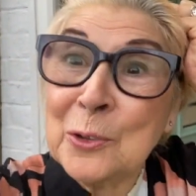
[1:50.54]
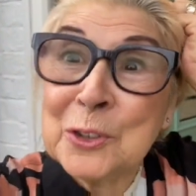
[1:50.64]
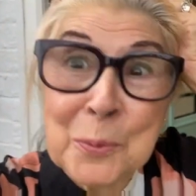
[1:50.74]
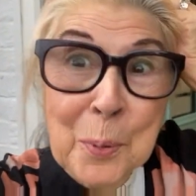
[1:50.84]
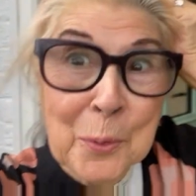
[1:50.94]

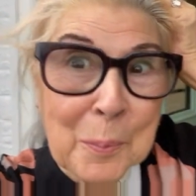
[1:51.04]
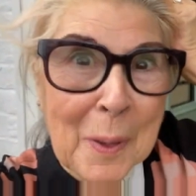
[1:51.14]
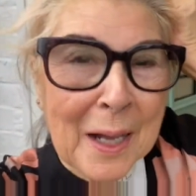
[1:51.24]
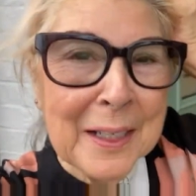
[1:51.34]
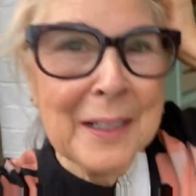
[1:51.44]
to put
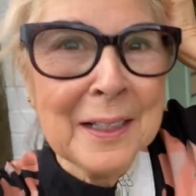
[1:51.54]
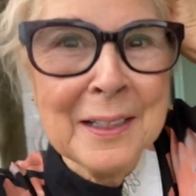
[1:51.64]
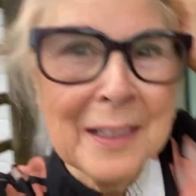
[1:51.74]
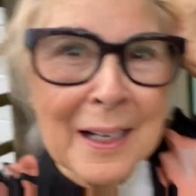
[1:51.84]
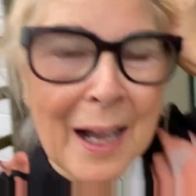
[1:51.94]
my,
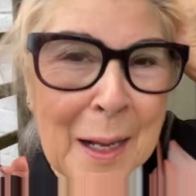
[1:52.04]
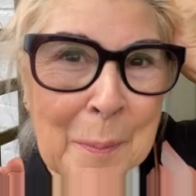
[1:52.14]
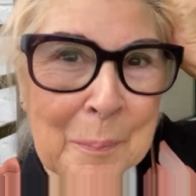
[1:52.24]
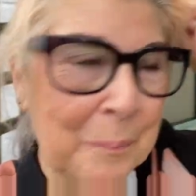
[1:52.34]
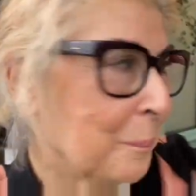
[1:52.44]

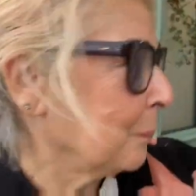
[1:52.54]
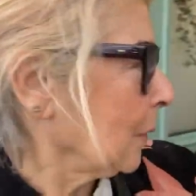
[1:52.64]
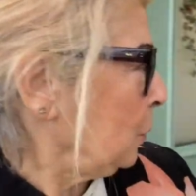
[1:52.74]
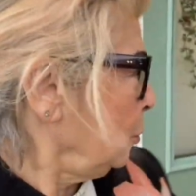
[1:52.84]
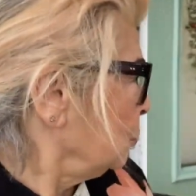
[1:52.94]

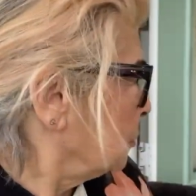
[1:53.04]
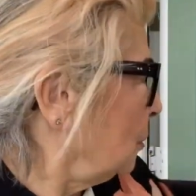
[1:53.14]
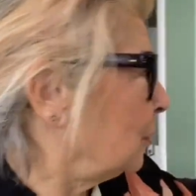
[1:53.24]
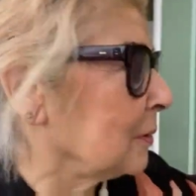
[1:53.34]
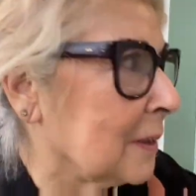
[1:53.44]
oh
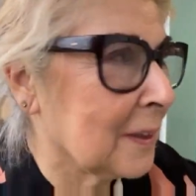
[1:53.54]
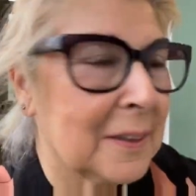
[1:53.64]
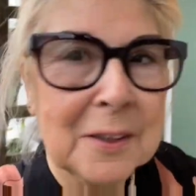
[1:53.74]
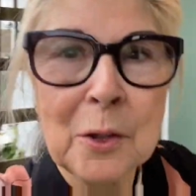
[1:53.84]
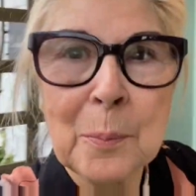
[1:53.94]
God, I had
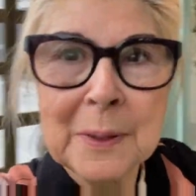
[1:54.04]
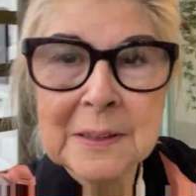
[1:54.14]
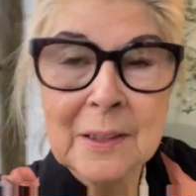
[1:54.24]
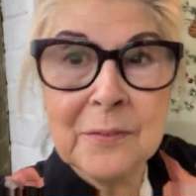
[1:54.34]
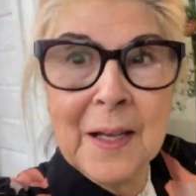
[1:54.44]
to lock
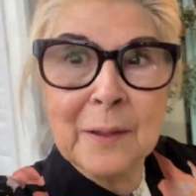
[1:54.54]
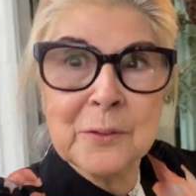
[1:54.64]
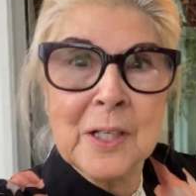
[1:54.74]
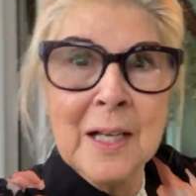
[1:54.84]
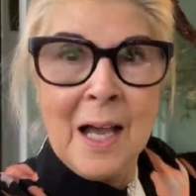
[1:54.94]
myself out.
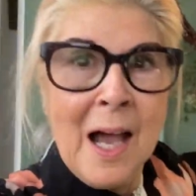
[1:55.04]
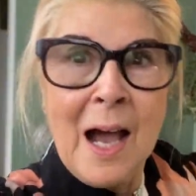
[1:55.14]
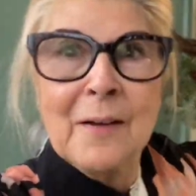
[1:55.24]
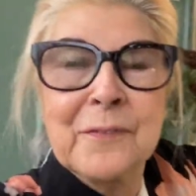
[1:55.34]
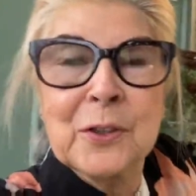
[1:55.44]

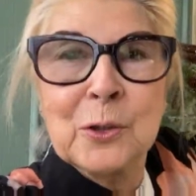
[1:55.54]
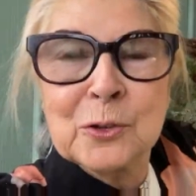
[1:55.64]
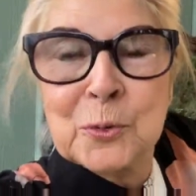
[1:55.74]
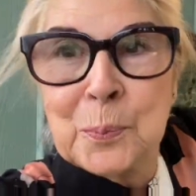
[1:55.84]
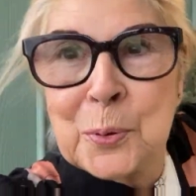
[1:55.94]
I forgot
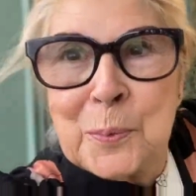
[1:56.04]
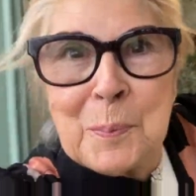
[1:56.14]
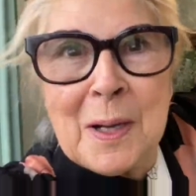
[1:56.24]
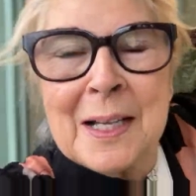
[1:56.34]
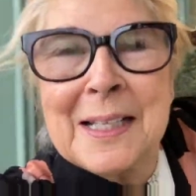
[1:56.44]
to put my,